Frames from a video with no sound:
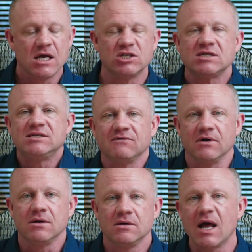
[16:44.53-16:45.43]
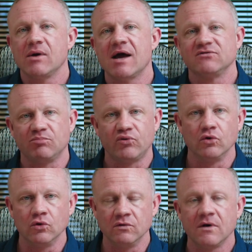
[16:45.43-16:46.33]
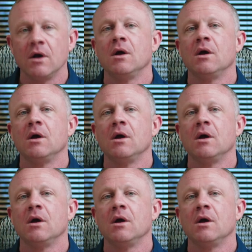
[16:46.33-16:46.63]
It's just different. Now we have to prove